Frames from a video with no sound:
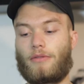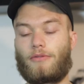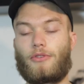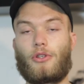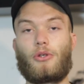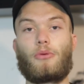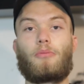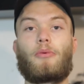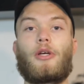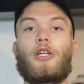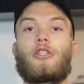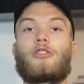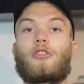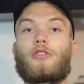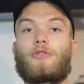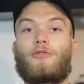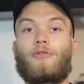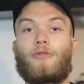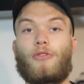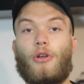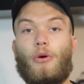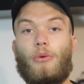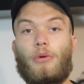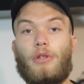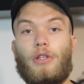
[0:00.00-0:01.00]
a few pictures
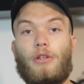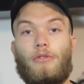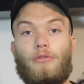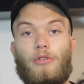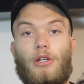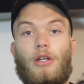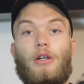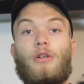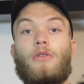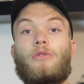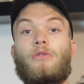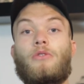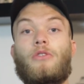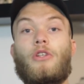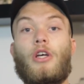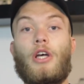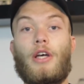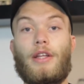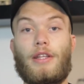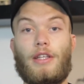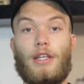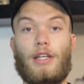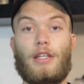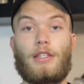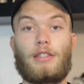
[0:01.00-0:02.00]
floating around
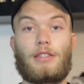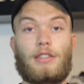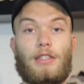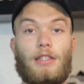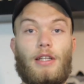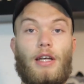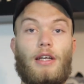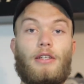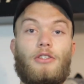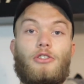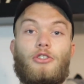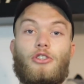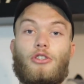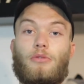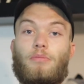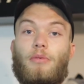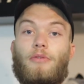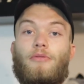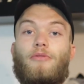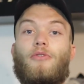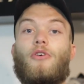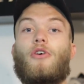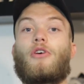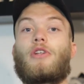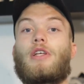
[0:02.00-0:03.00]
the internet just
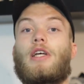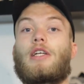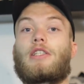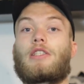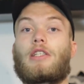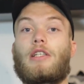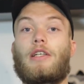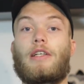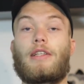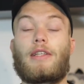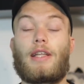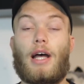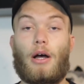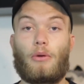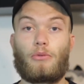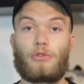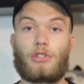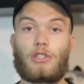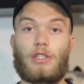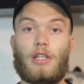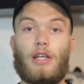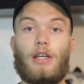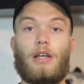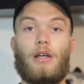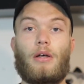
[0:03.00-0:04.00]
before they actually
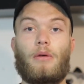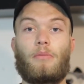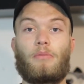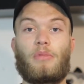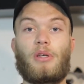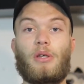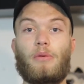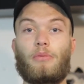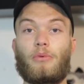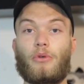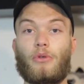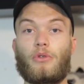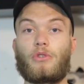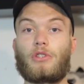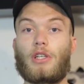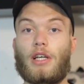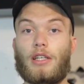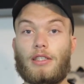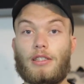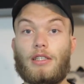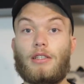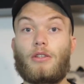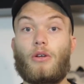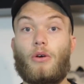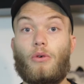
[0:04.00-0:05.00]
announced it, and people was
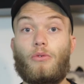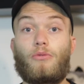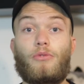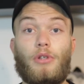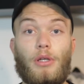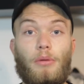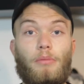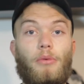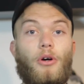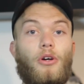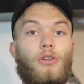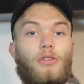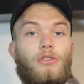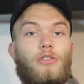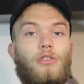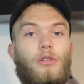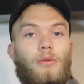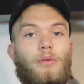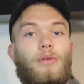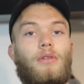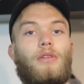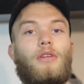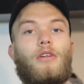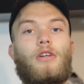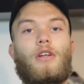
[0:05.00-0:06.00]
asking, oh, Reebok's
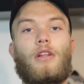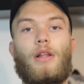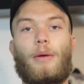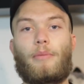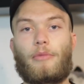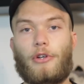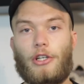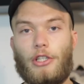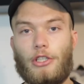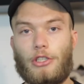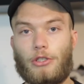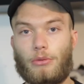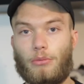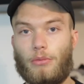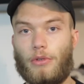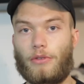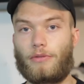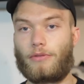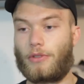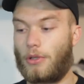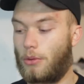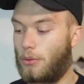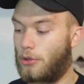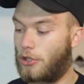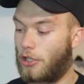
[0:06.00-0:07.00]
doing a collaboration
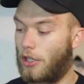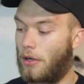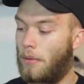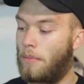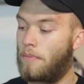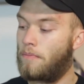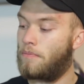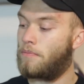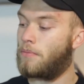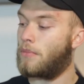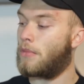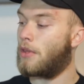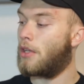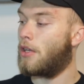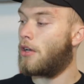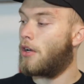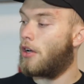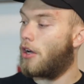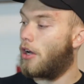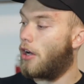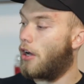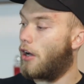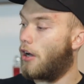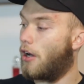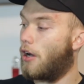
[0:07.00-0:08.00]
with Future.
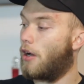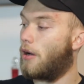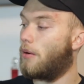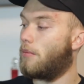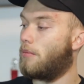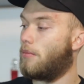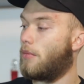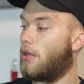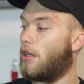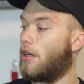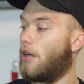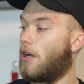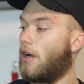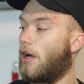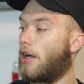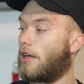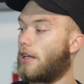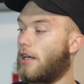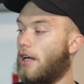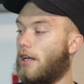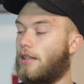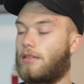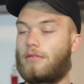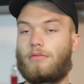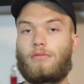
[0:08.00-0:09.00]
Um,
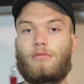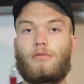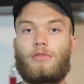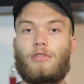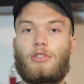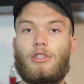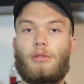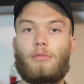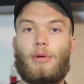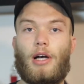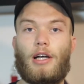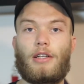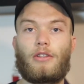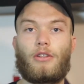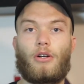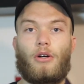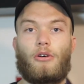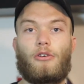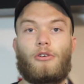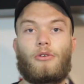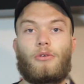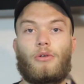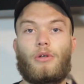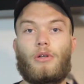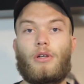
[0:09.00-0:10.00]
again, you might
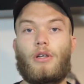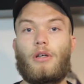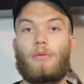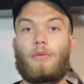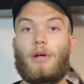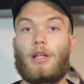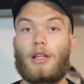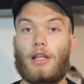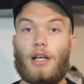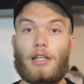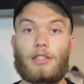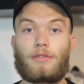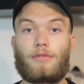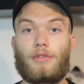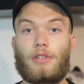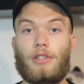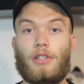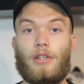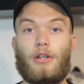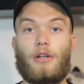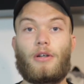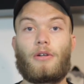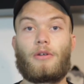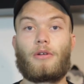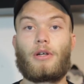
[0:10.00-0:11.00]
know in my last
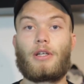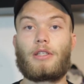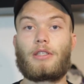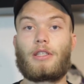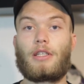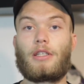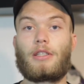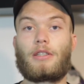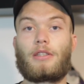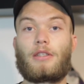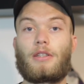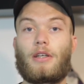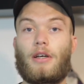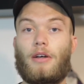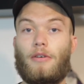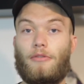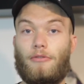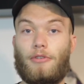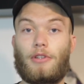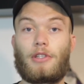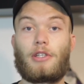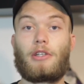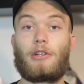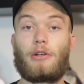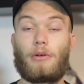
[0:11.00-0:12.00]
video, I did a
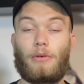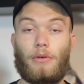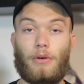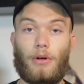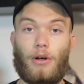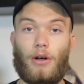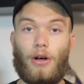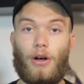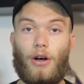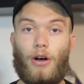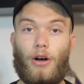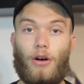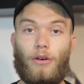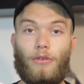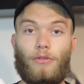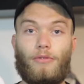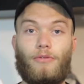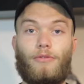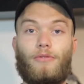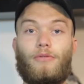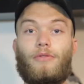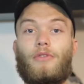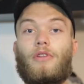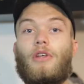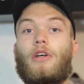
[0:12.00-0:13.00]
video
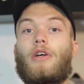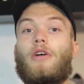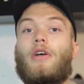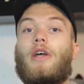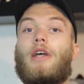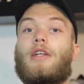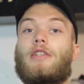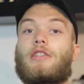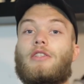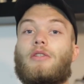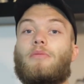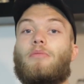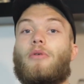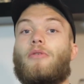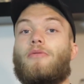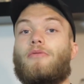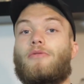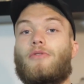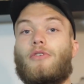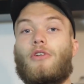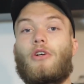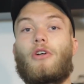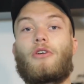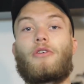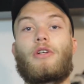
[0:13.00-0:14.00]
of the Instapump
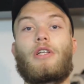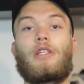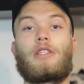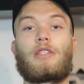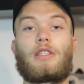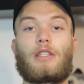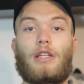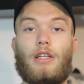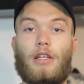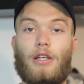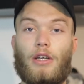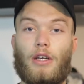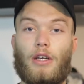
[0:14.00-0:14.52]
Furies